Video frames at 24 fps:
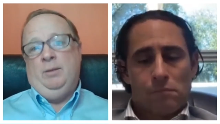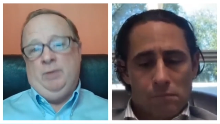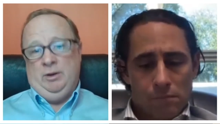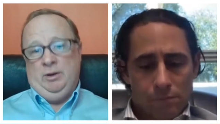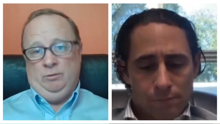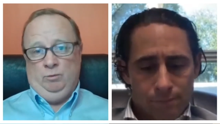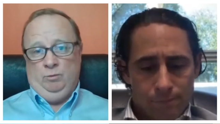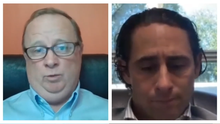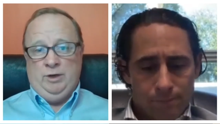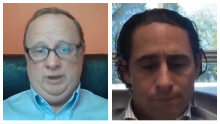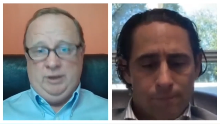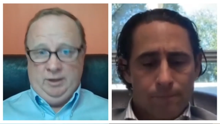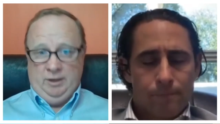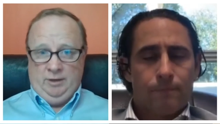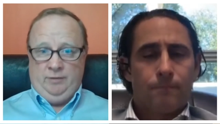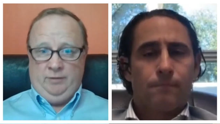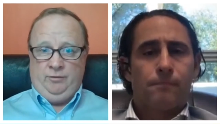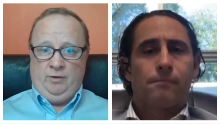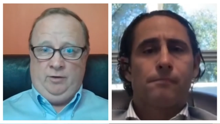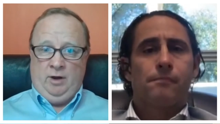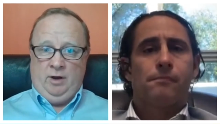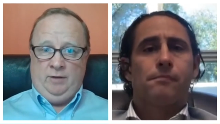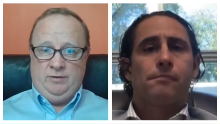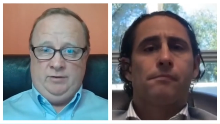Speaker 1: I mean, we
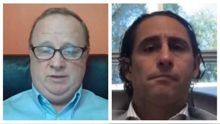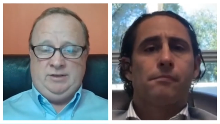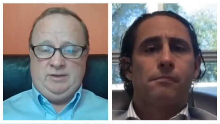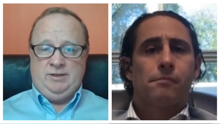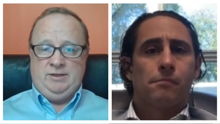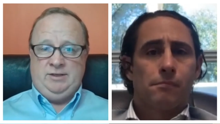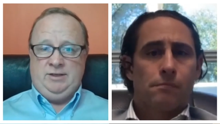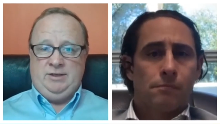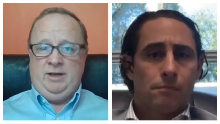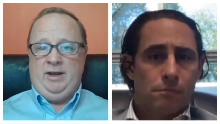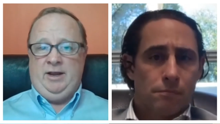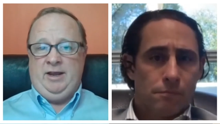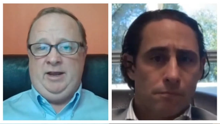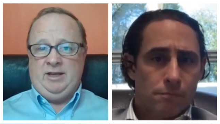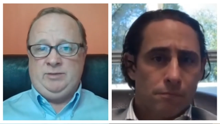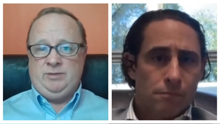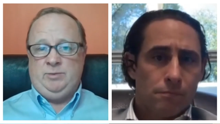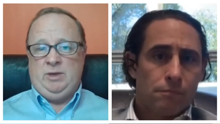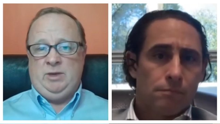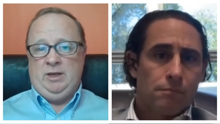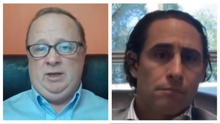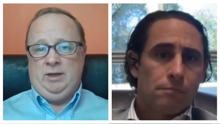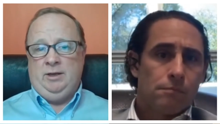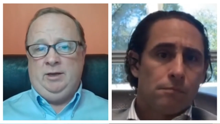deliver obviously
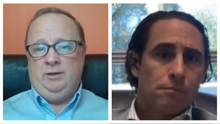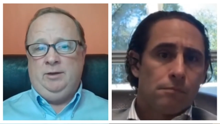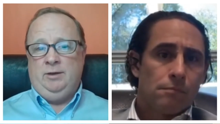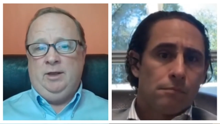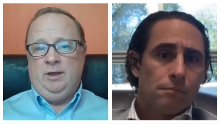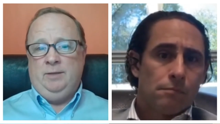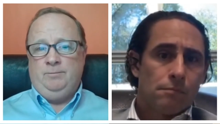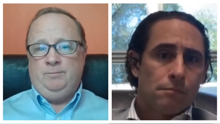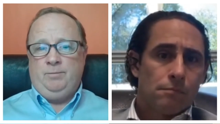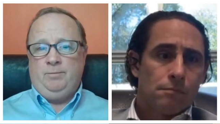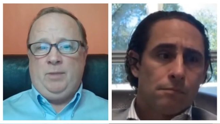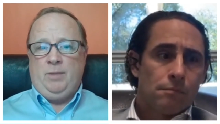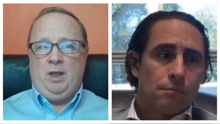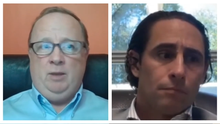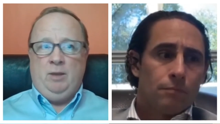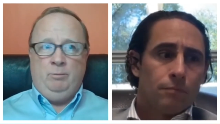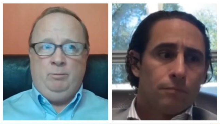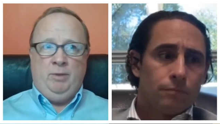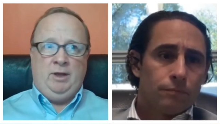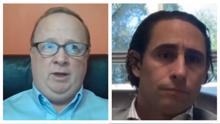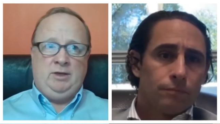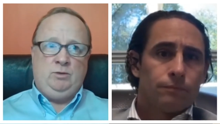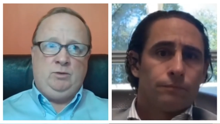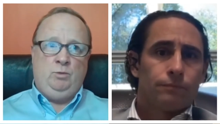CISSP,
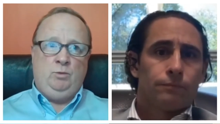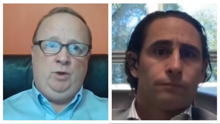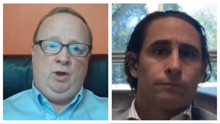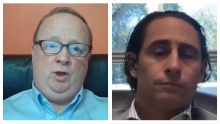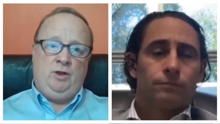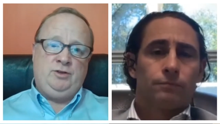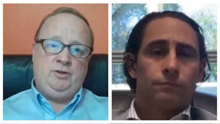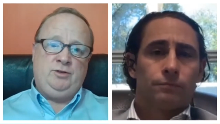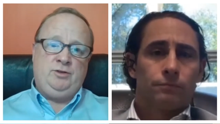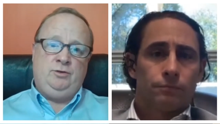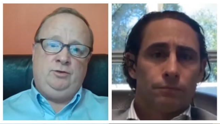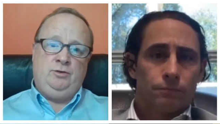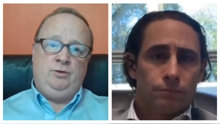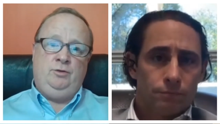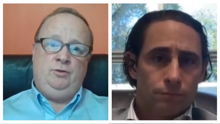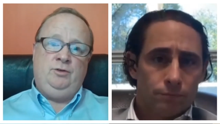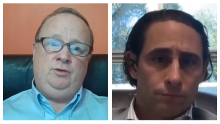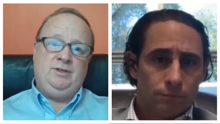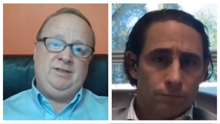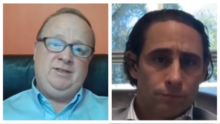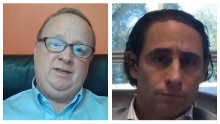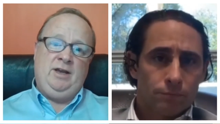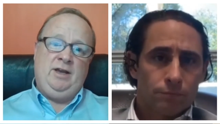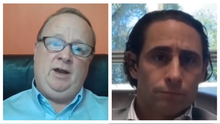but we also
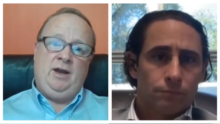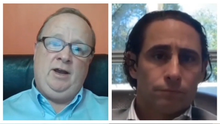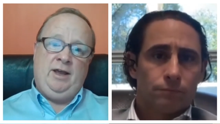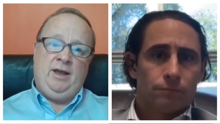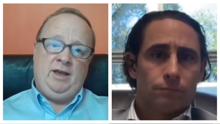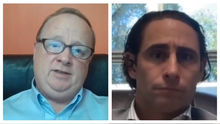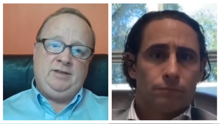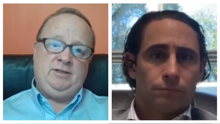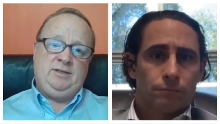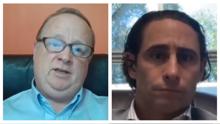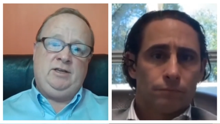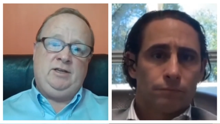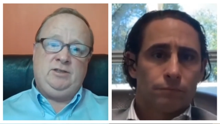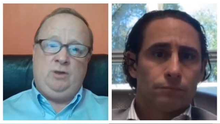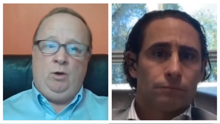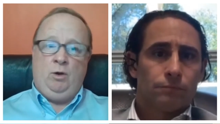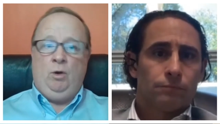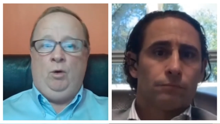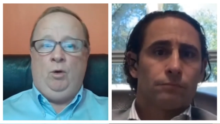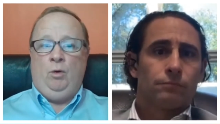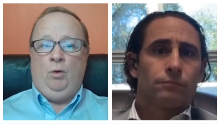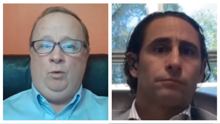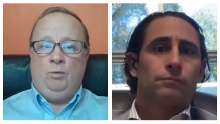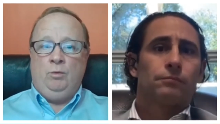do the
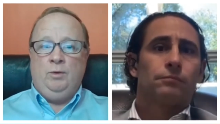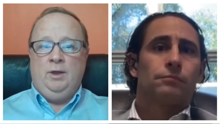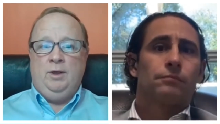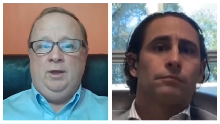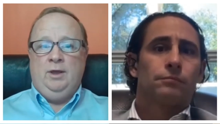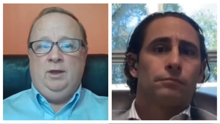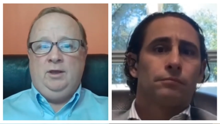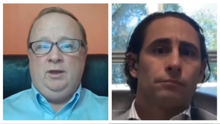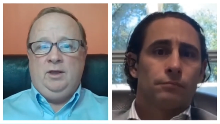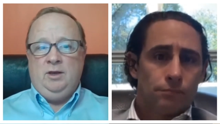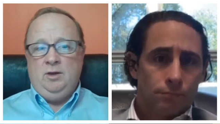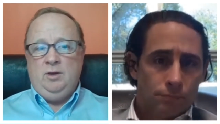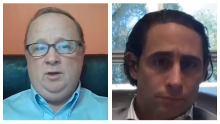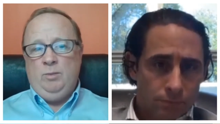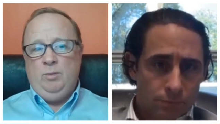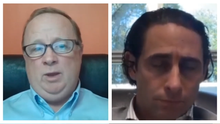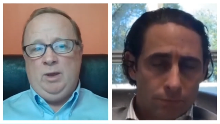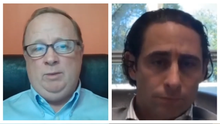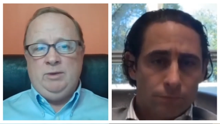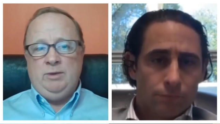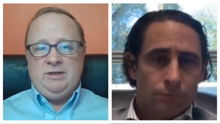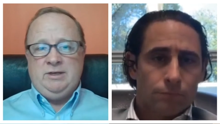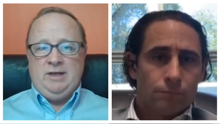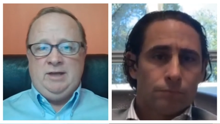CISSO. Can
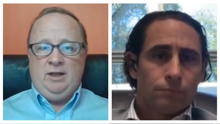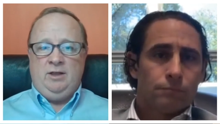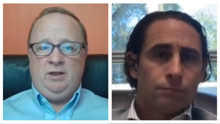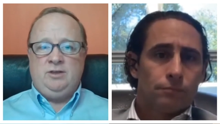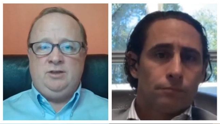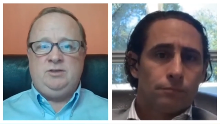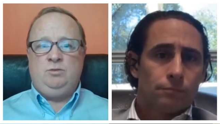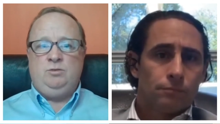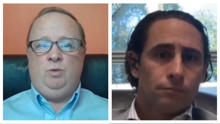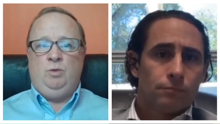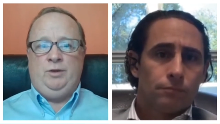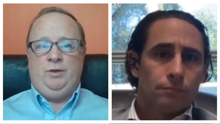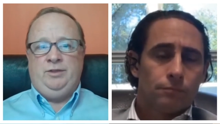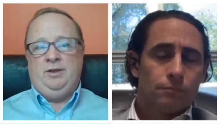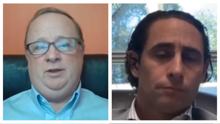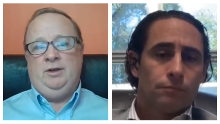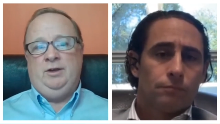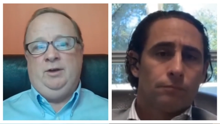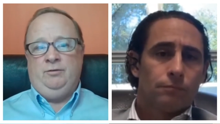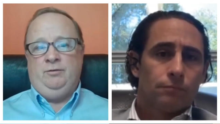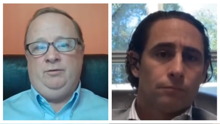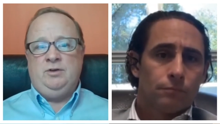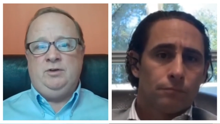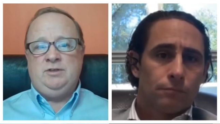you maybe tell us what
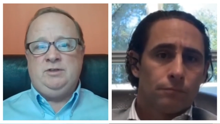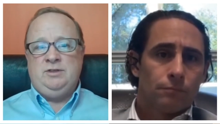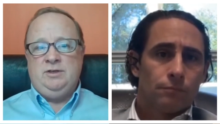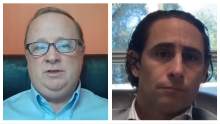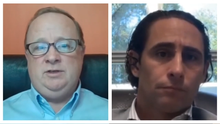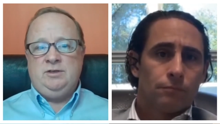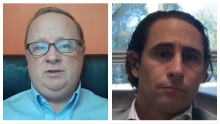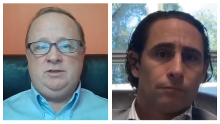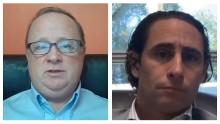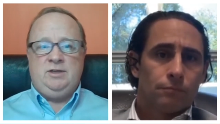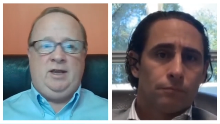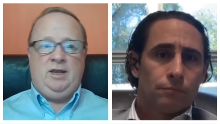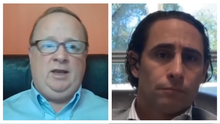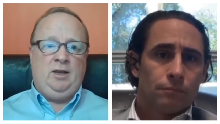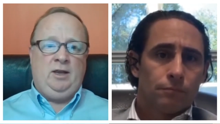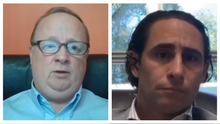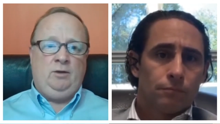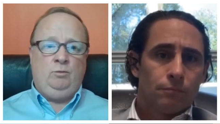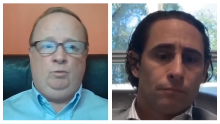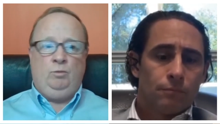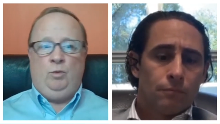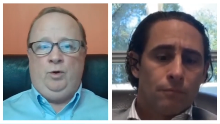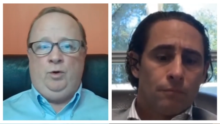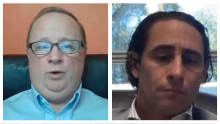the difference is
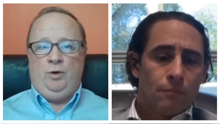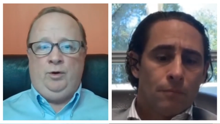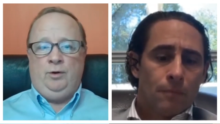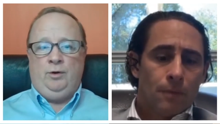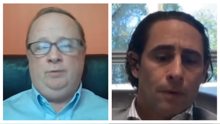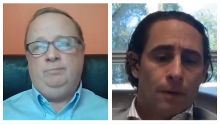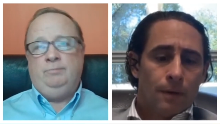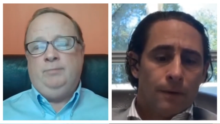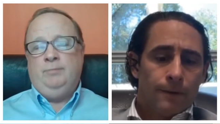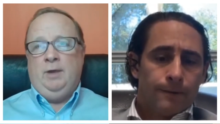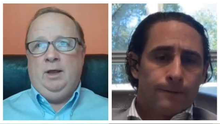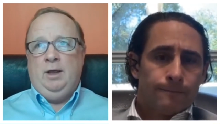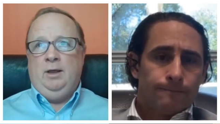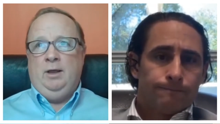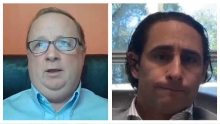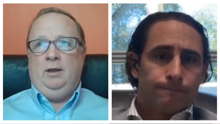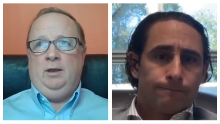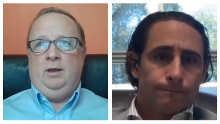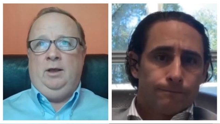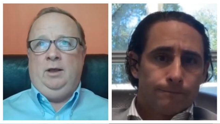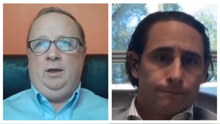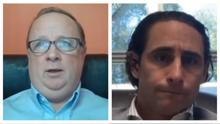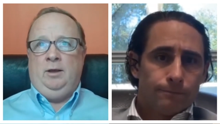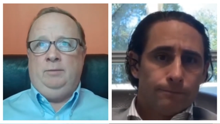and where
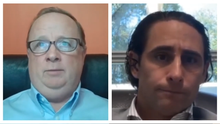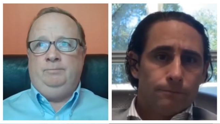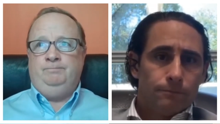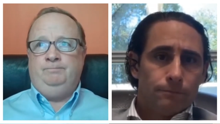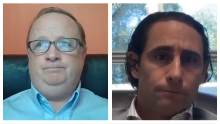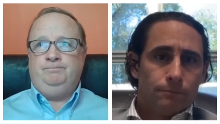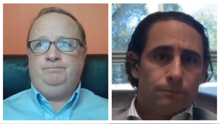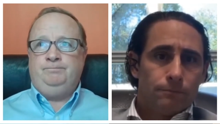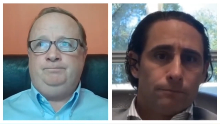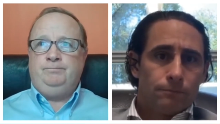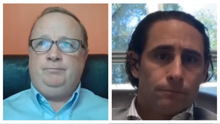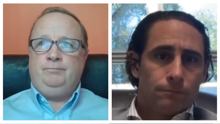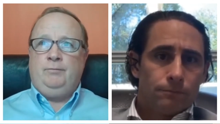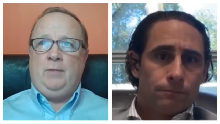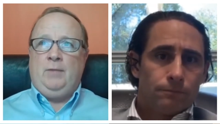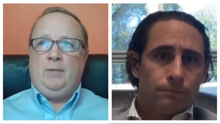um,